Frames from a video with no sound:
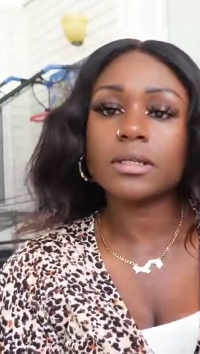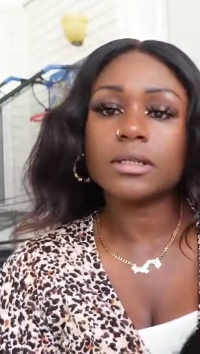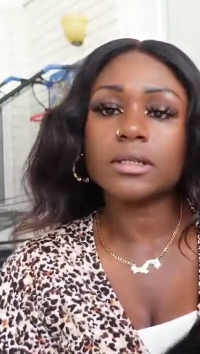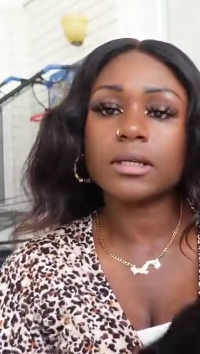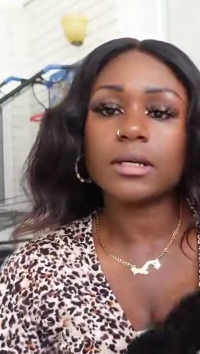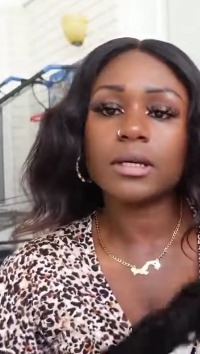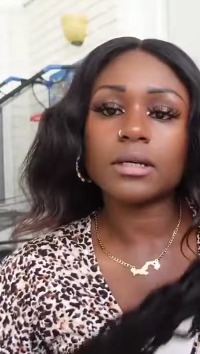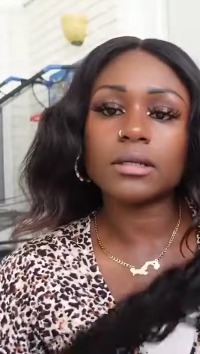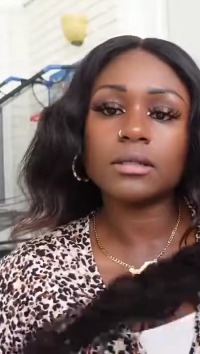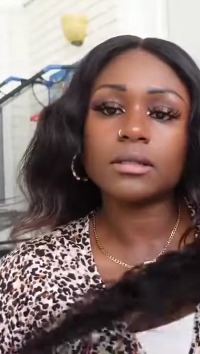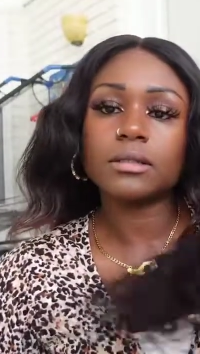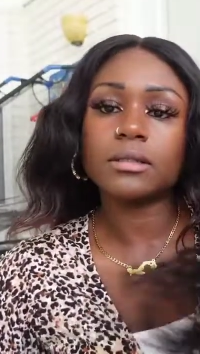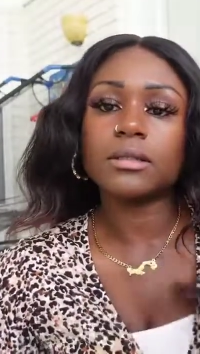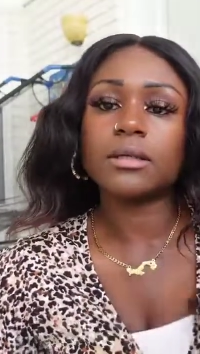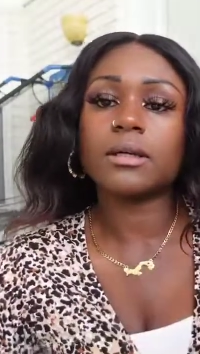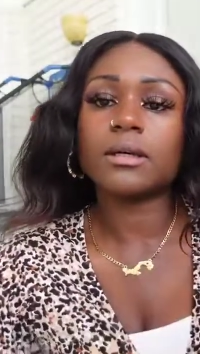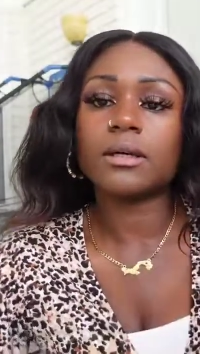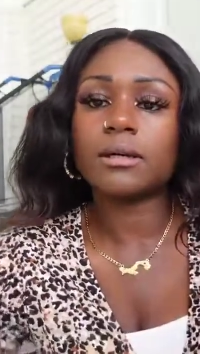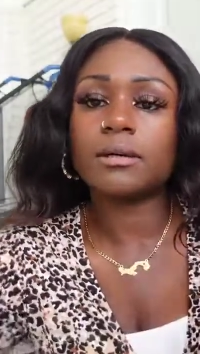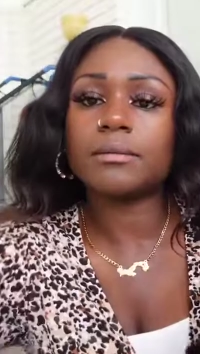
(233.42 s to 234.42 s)
Alright, you
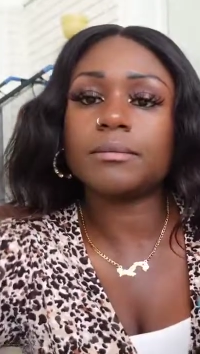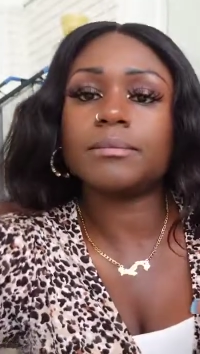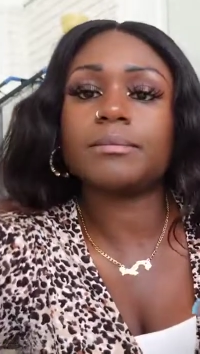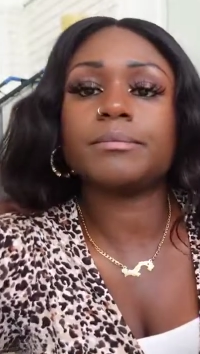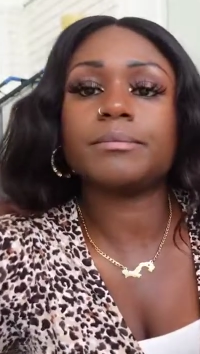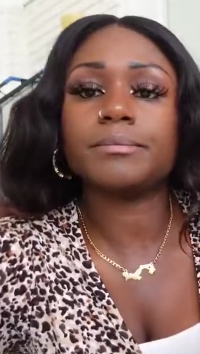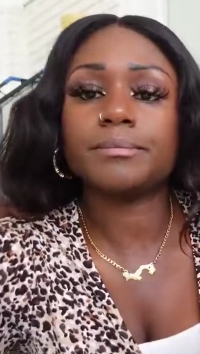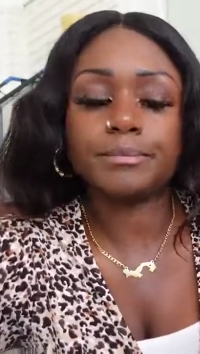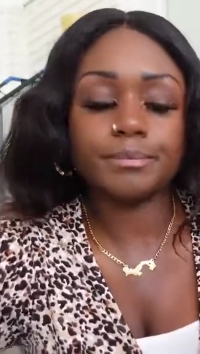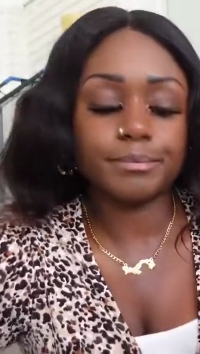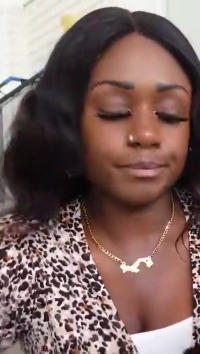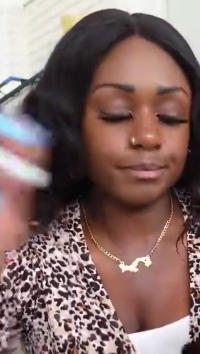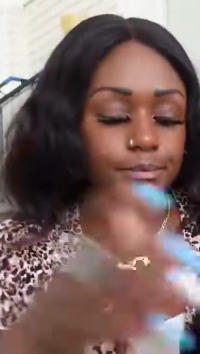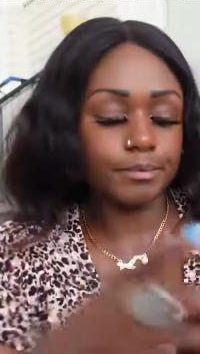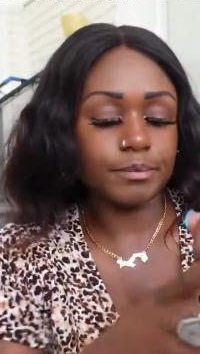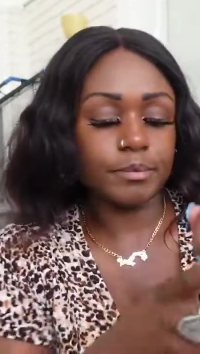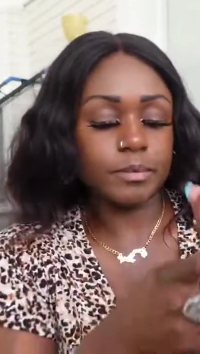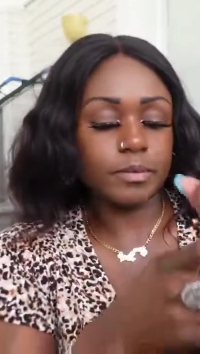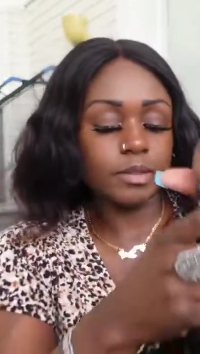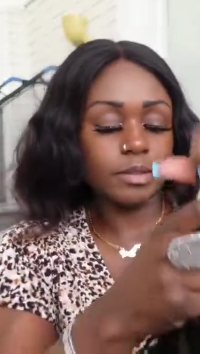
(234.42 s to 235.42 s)
guys, so now I
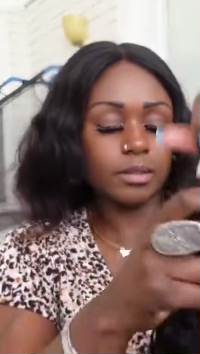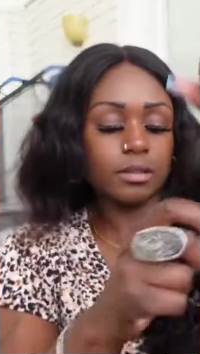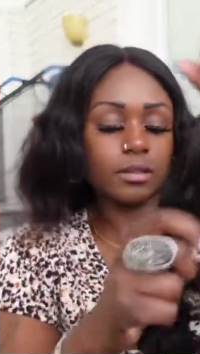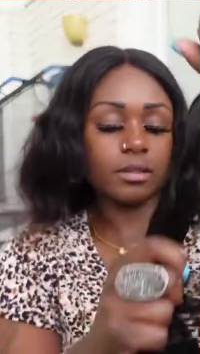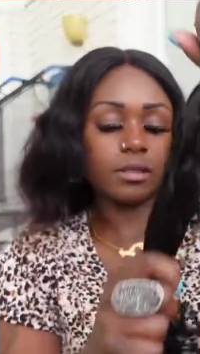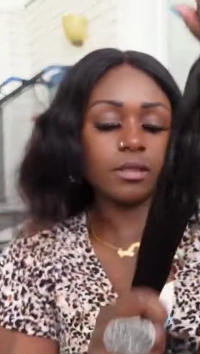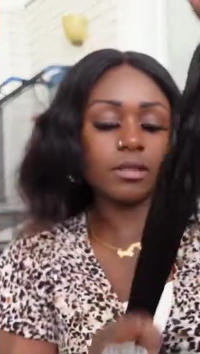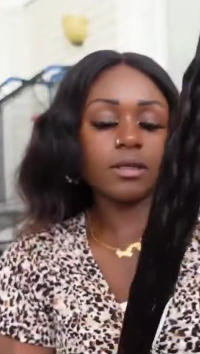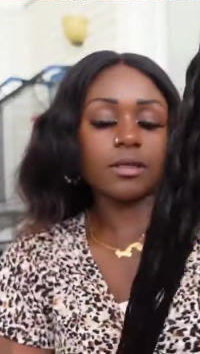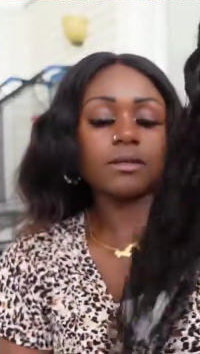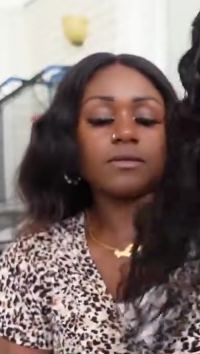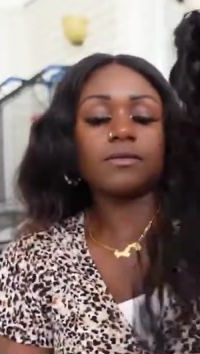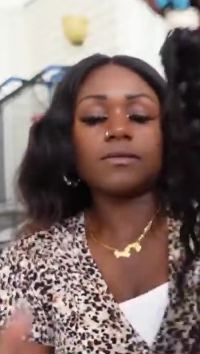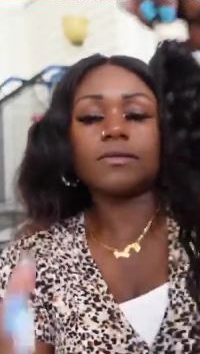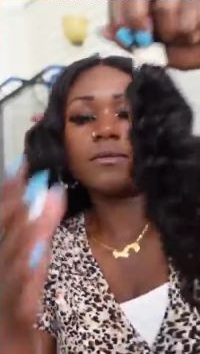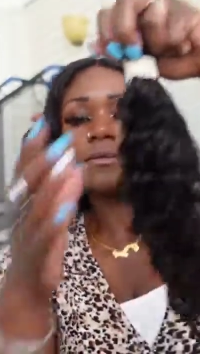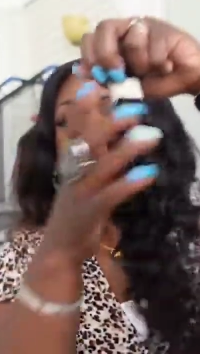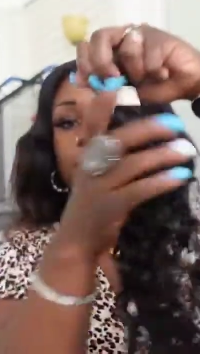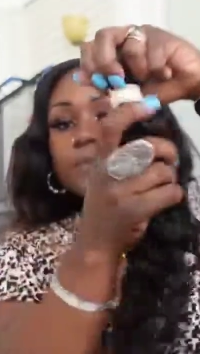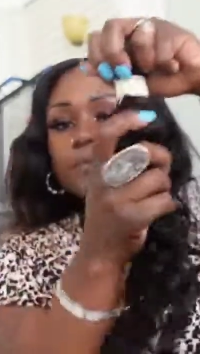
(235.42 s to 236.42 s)
am at the
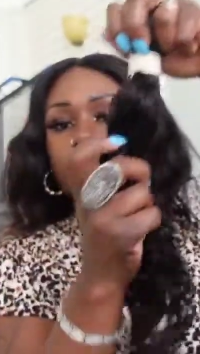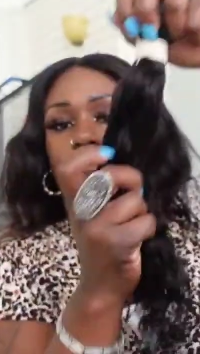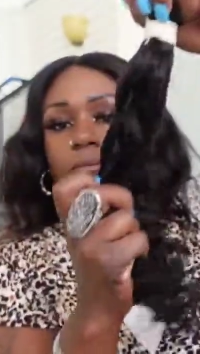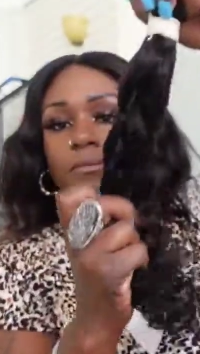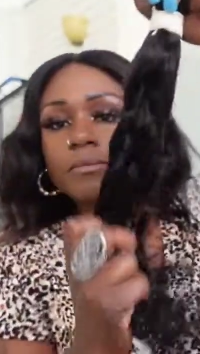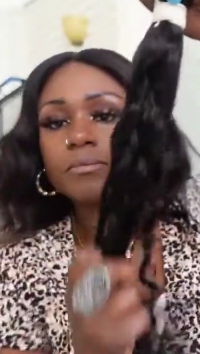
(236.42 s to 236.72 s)
third bundle.